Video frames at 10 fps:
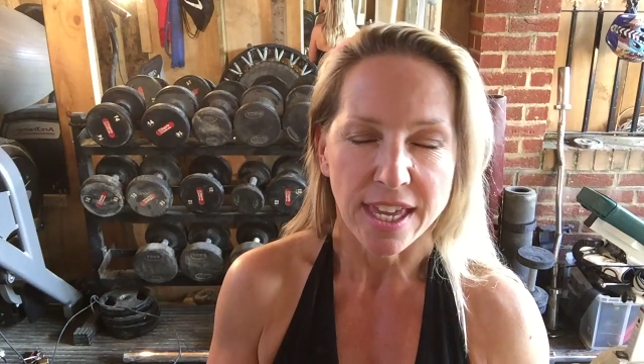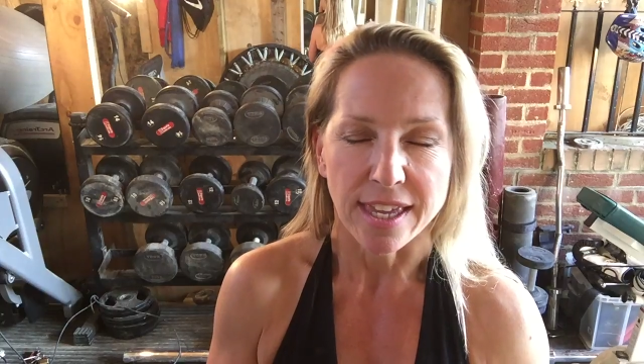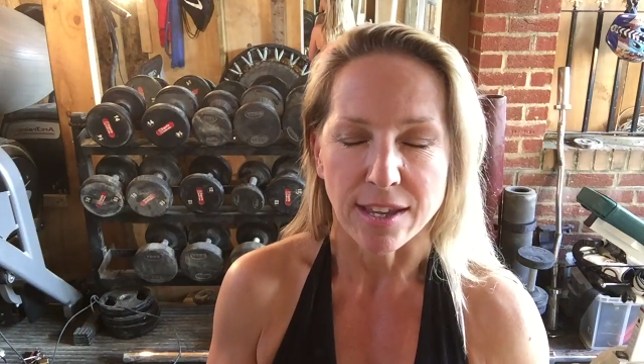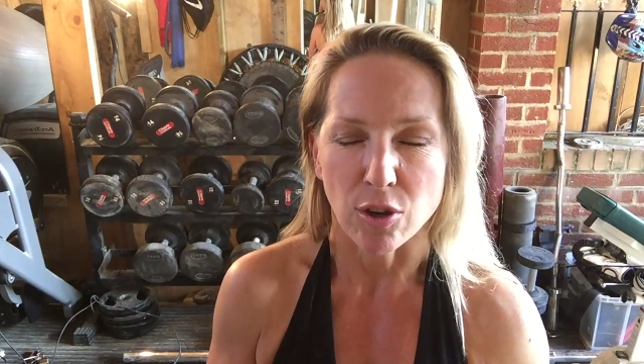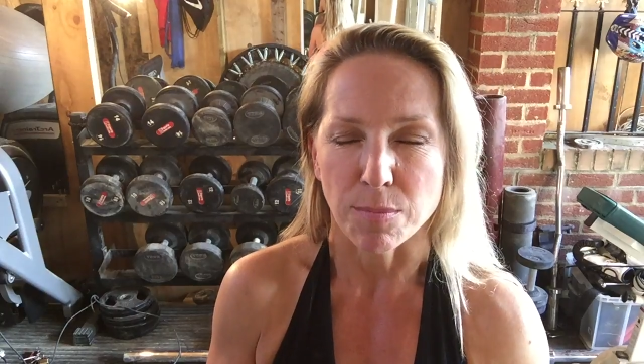
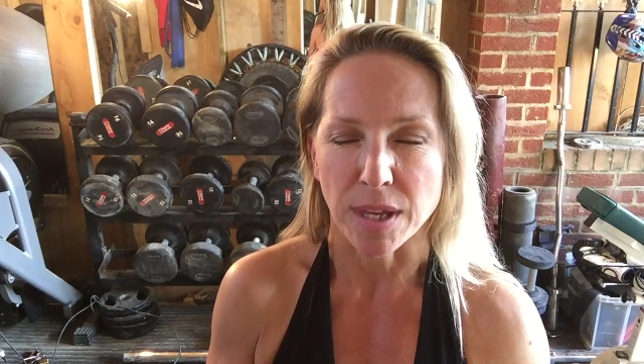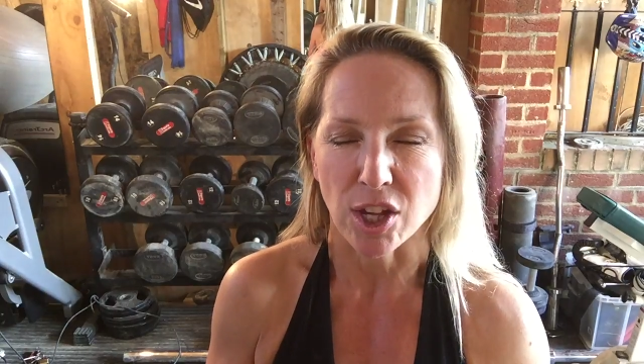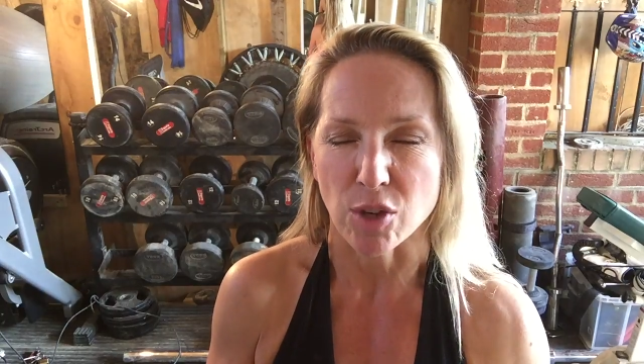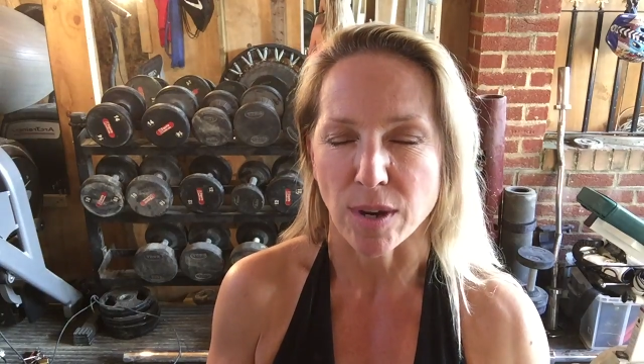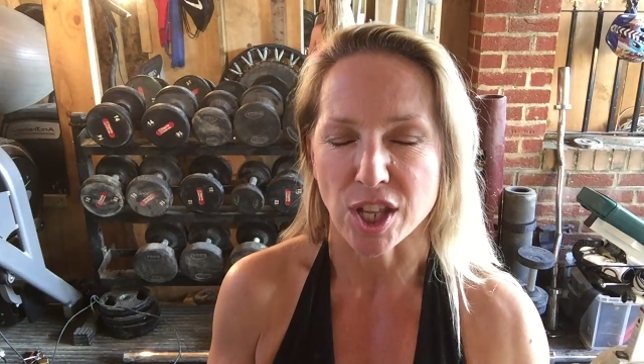it could be
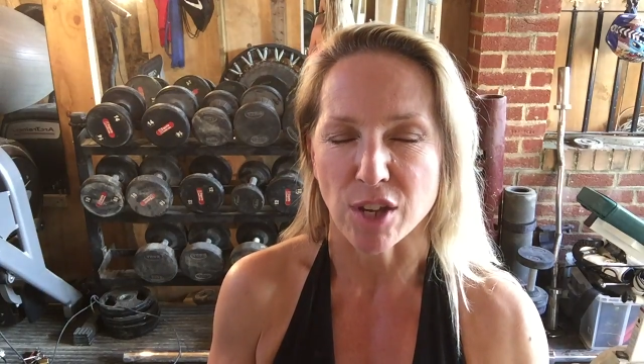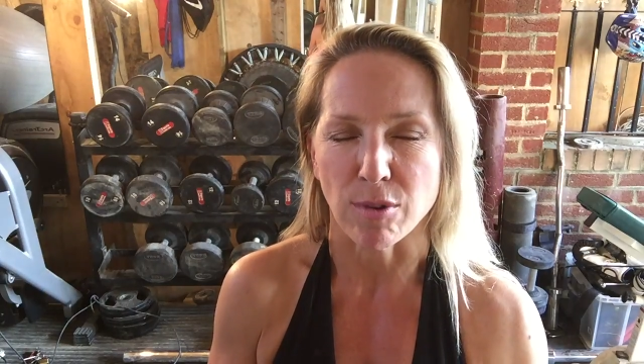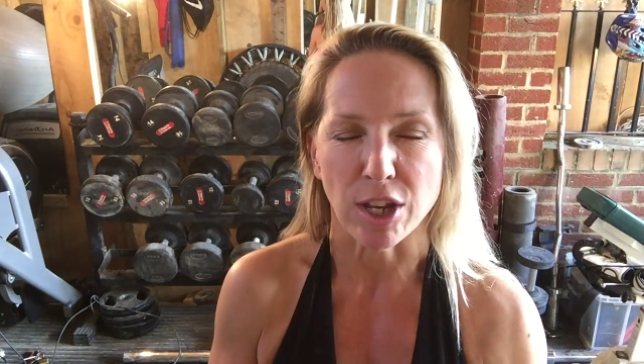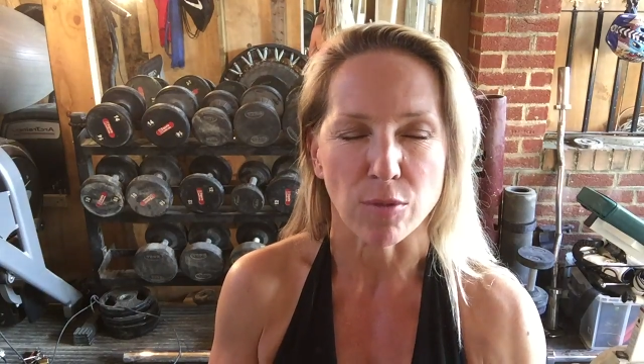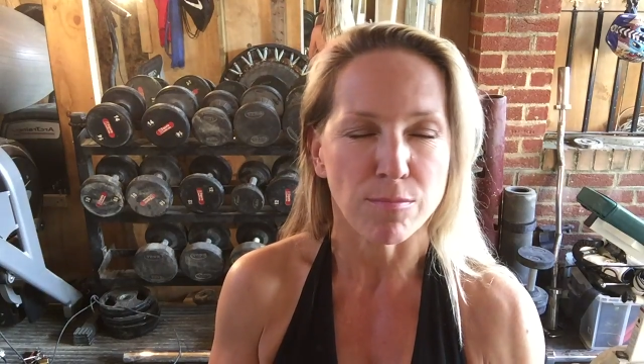because you went to see a
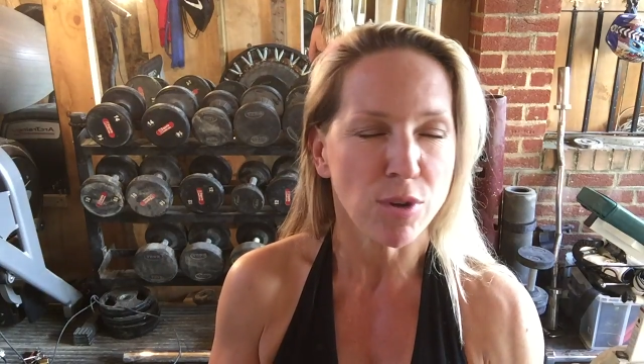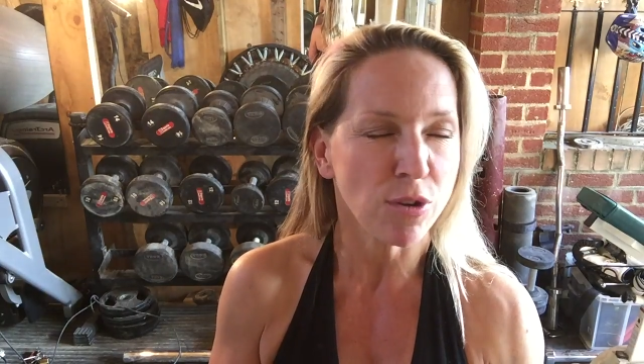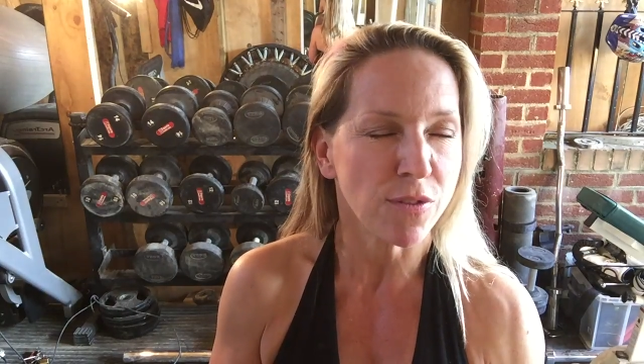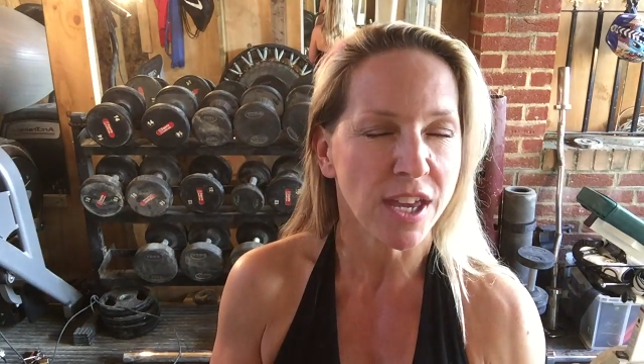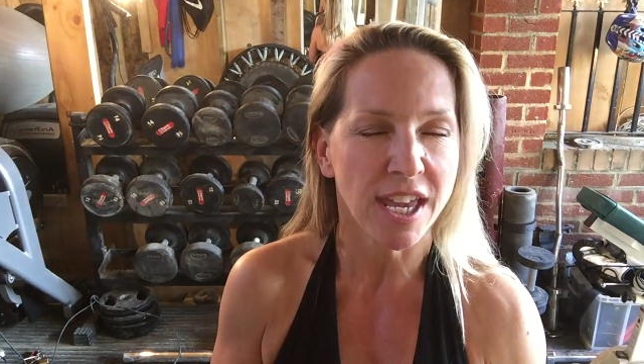really good
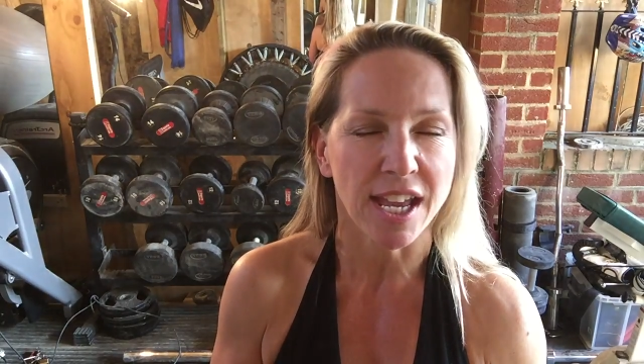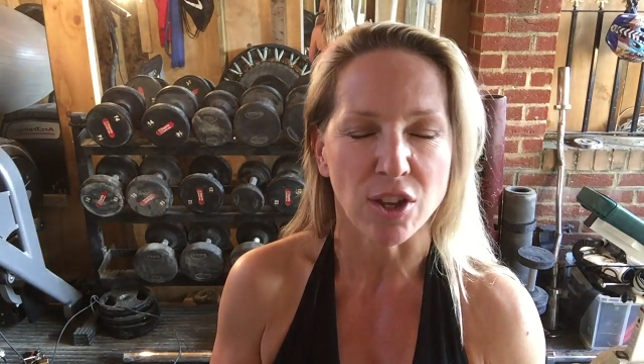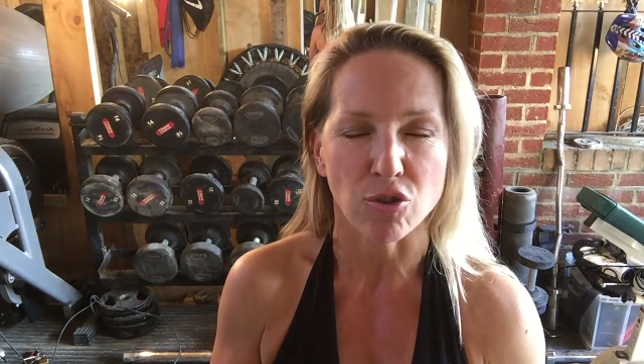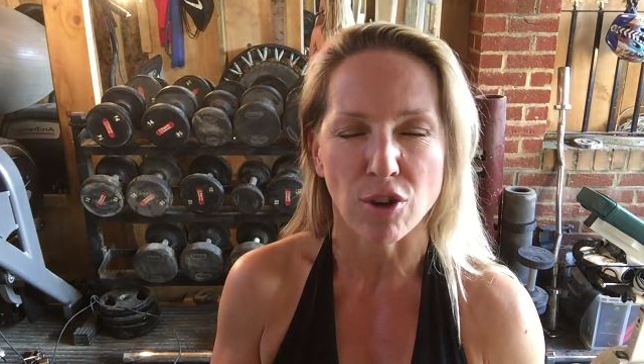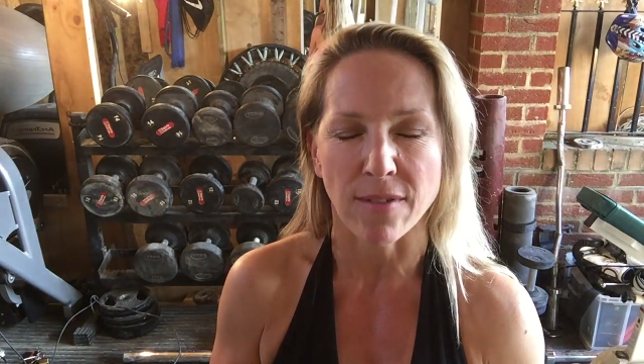movie and
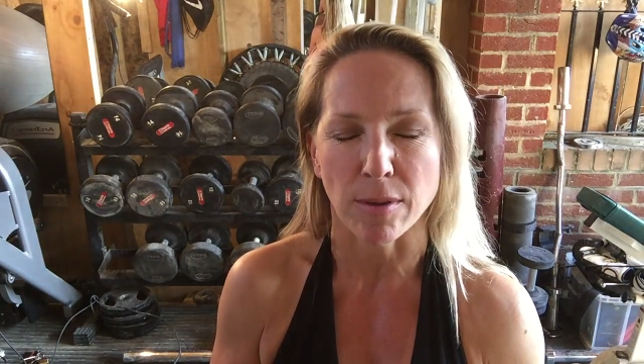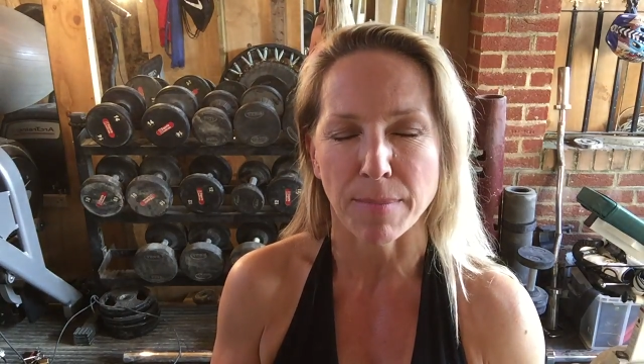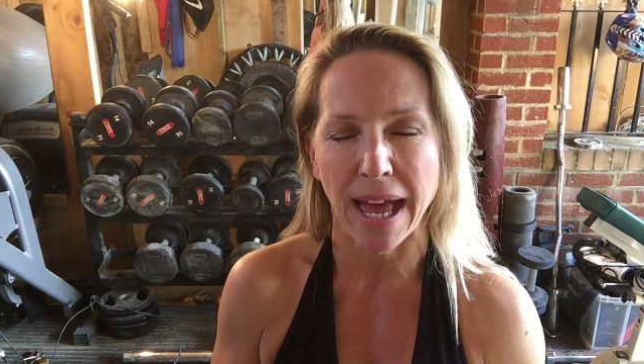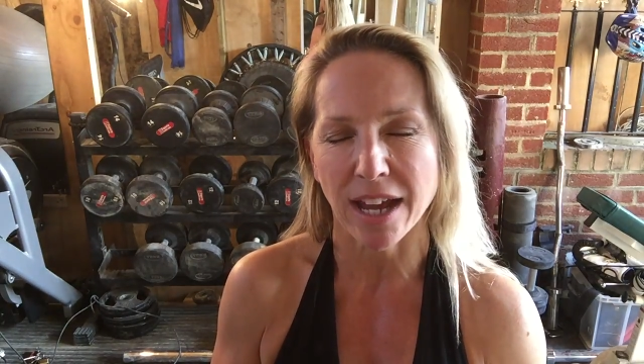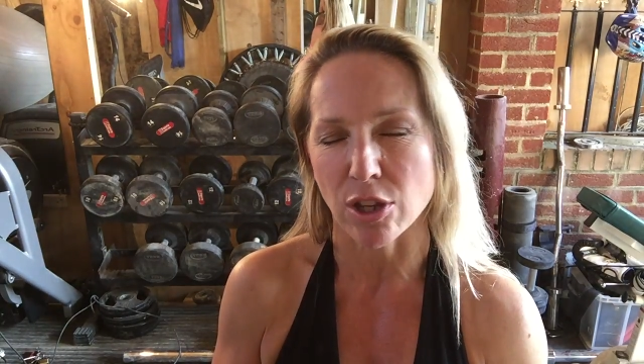you're driving
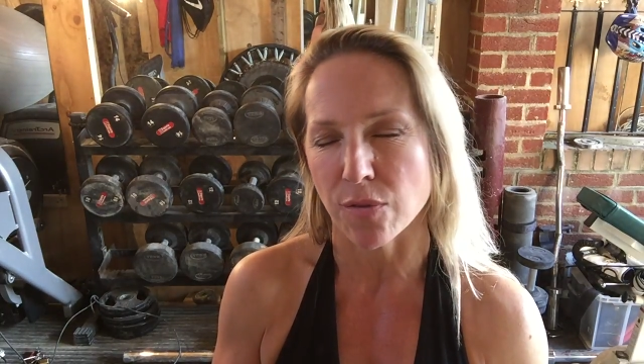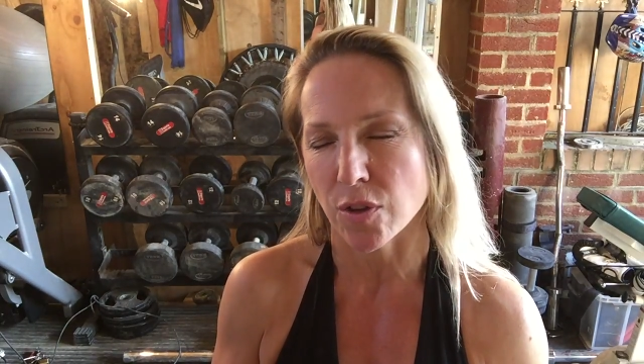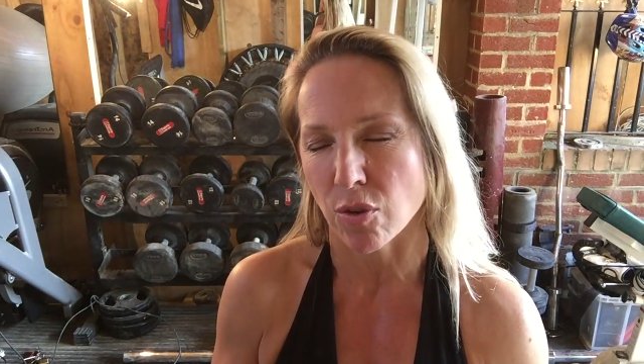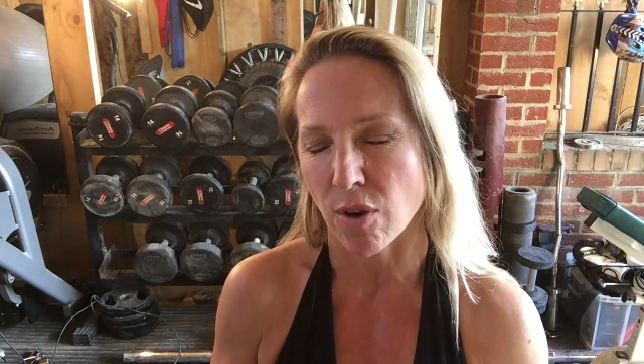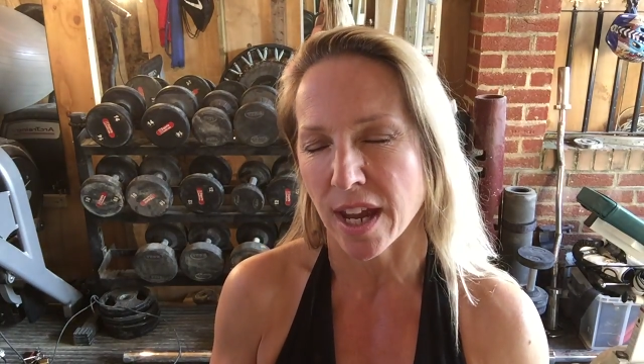back and you
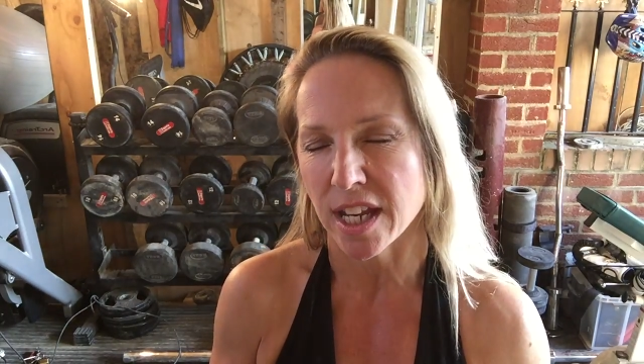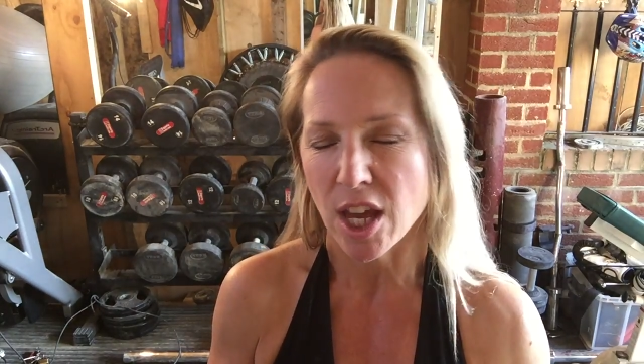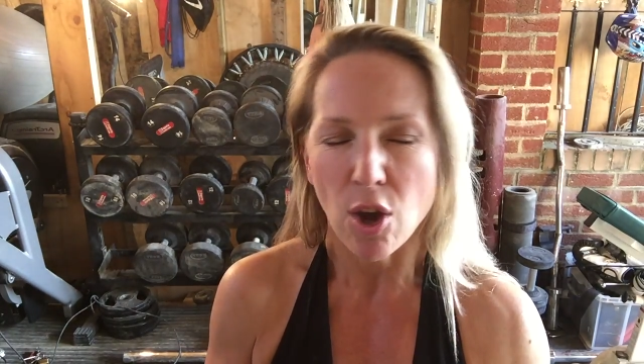feel great.